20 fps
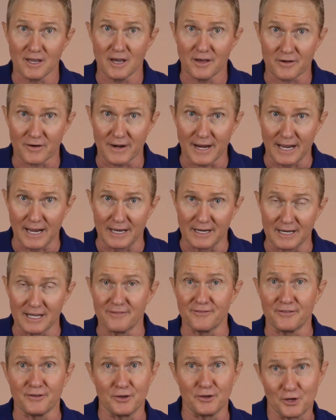other hand,
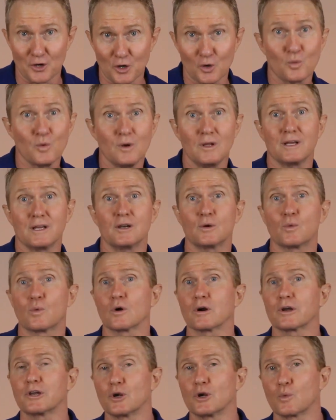if you're willing to
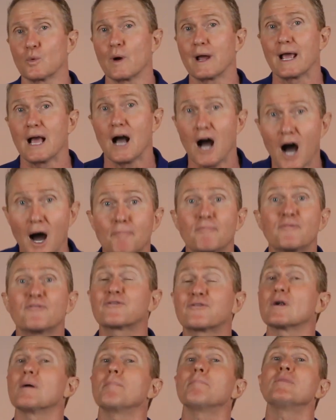work your way up
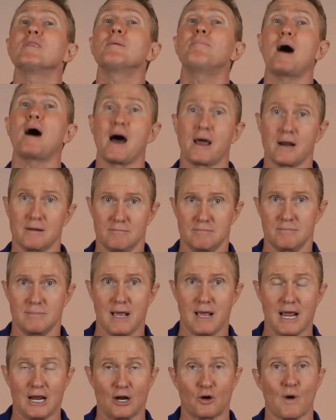from the bottom,
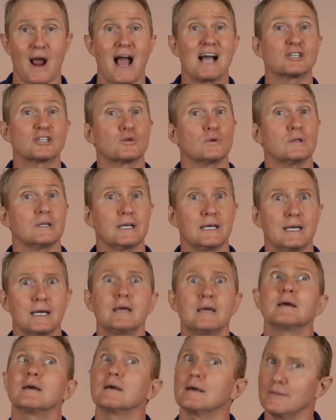and
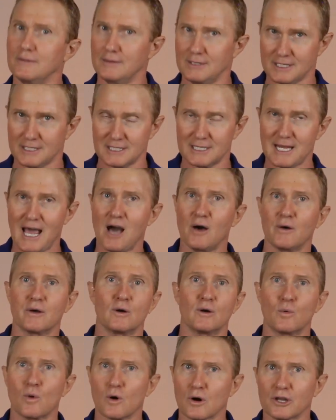gradually, and this is how
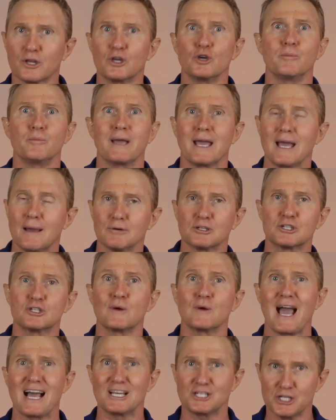it'll work, you'll be able
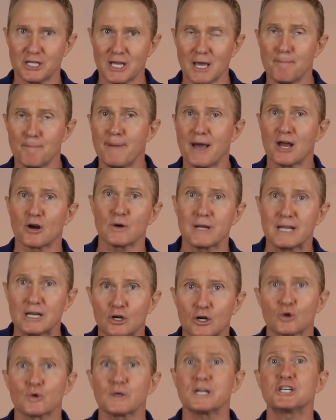to, as you get better,
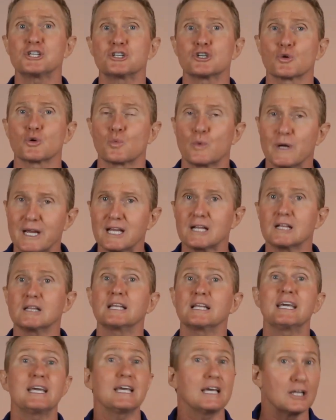increase your
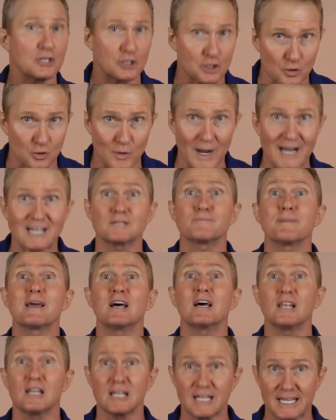weekly direct
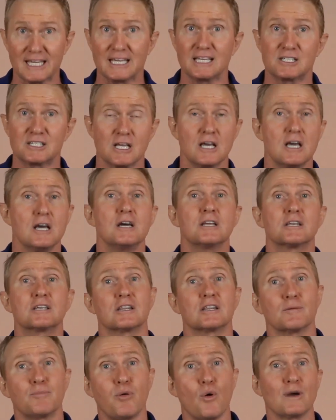mail leads to
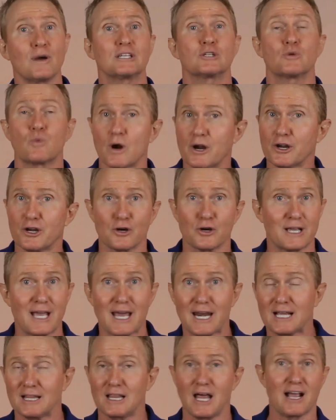the point to where you're
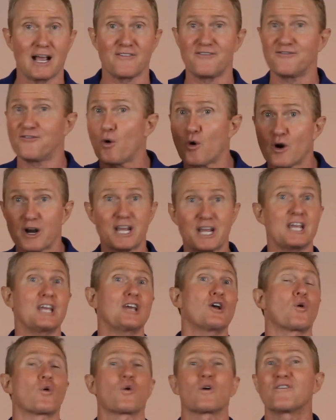getting like 40
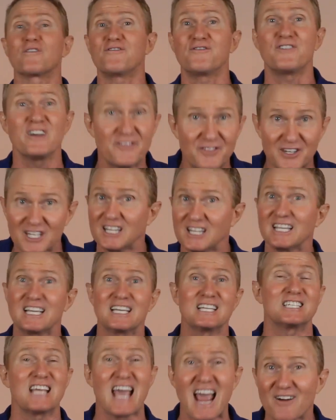or 50
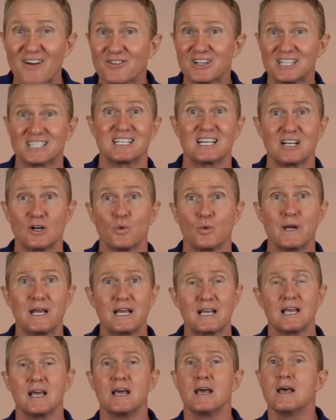leads every single
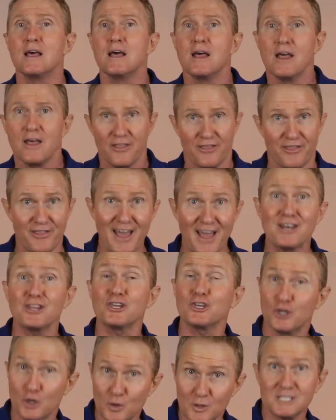week. Then
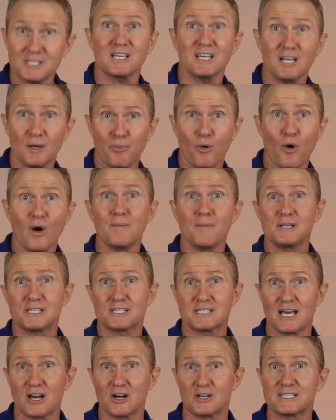using an appointment
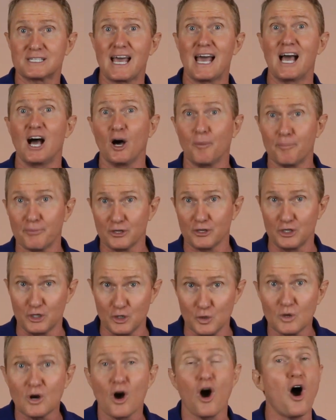setter to help
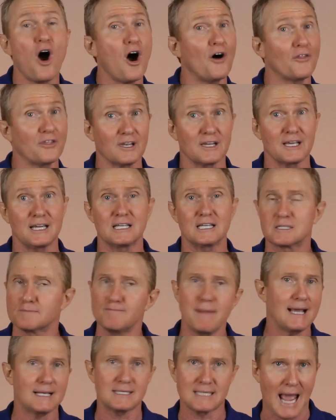you call the leads
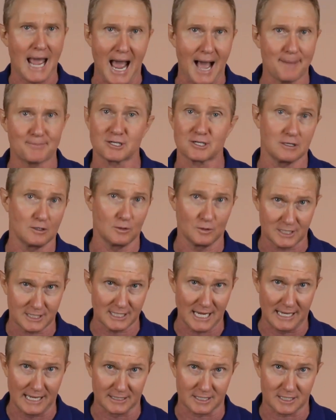makes absolute
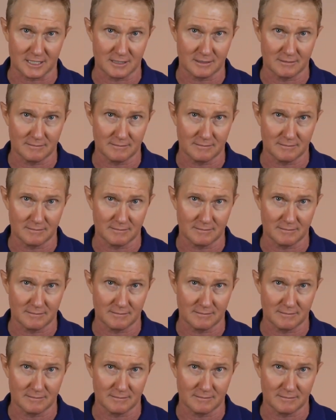sense.